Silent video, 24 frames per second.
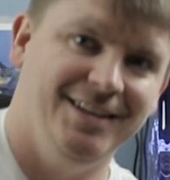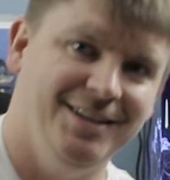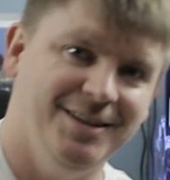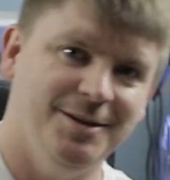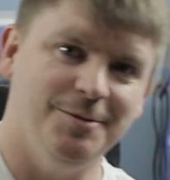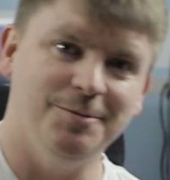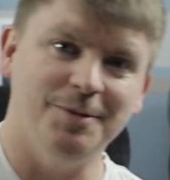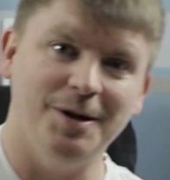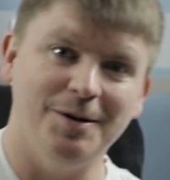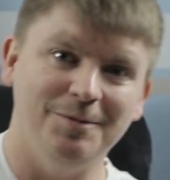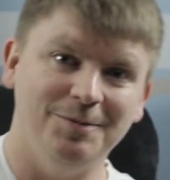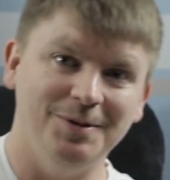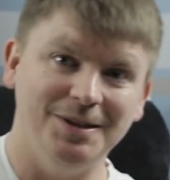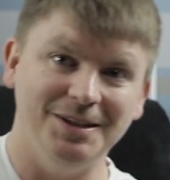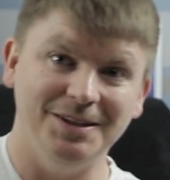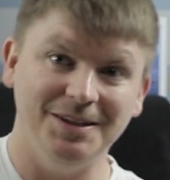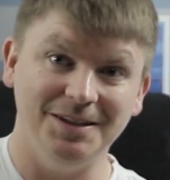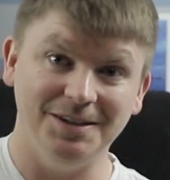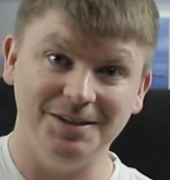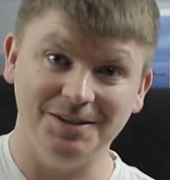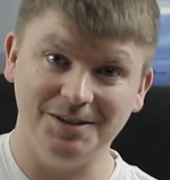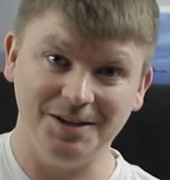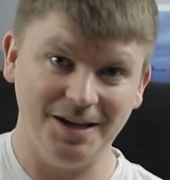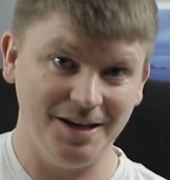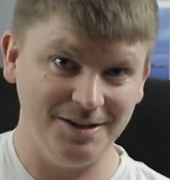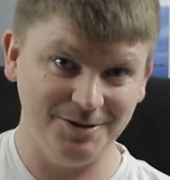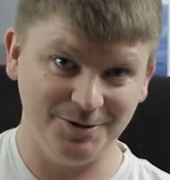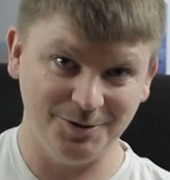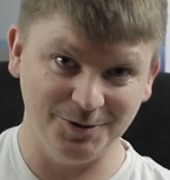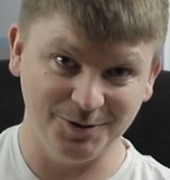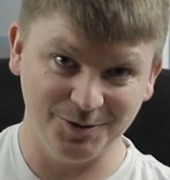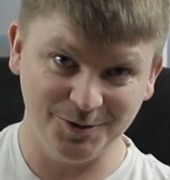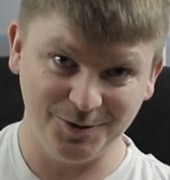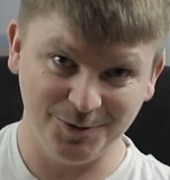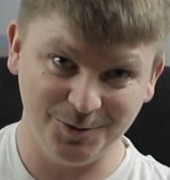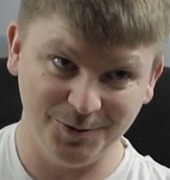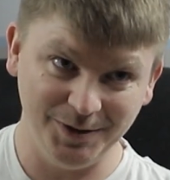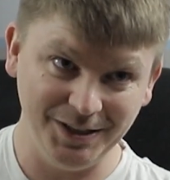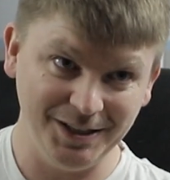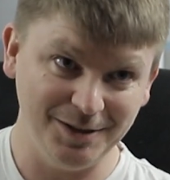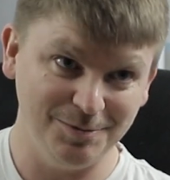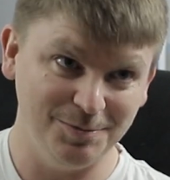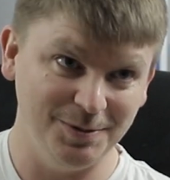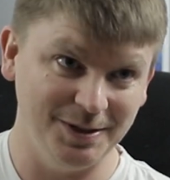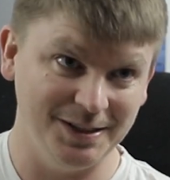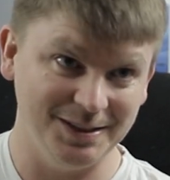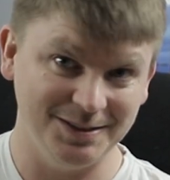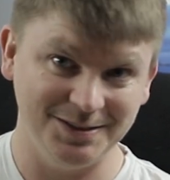It might be the occasional
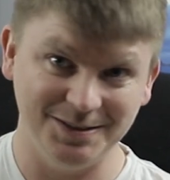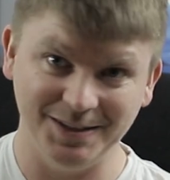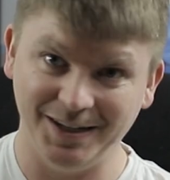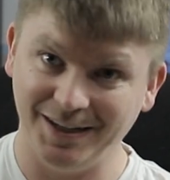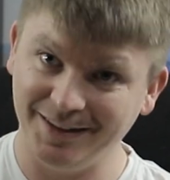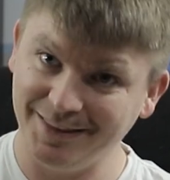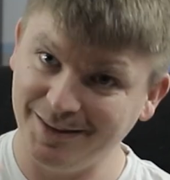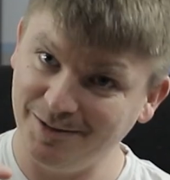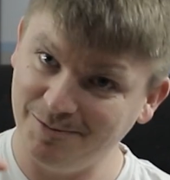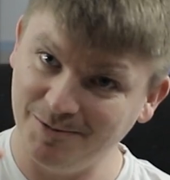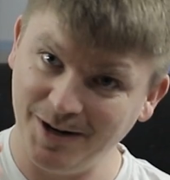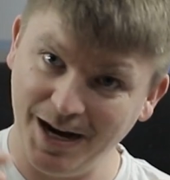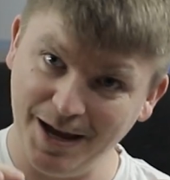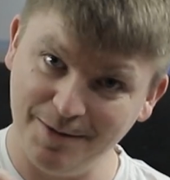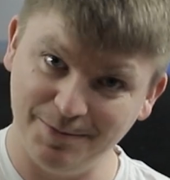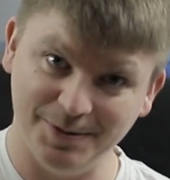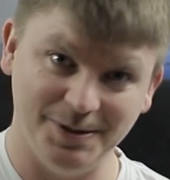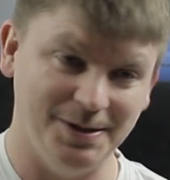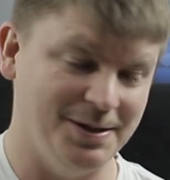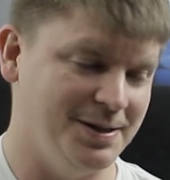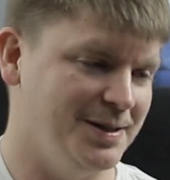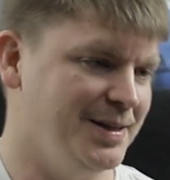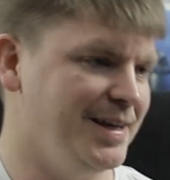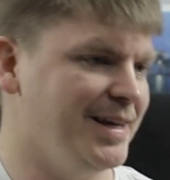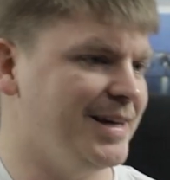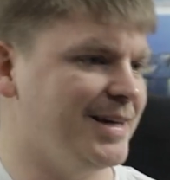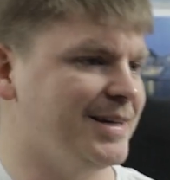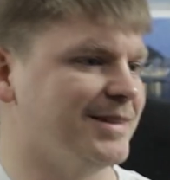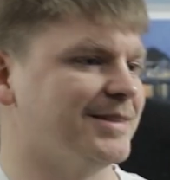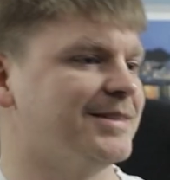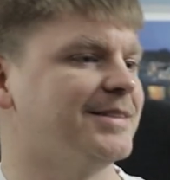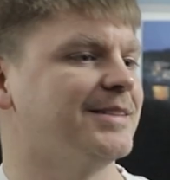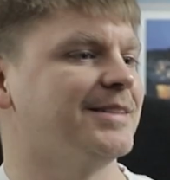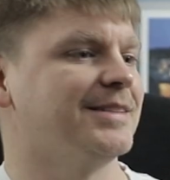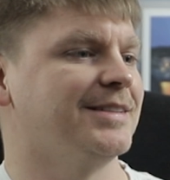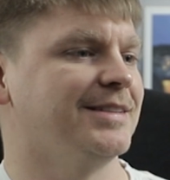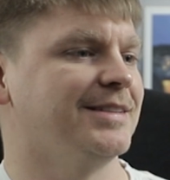squeak, but it's not the wrapper, yes.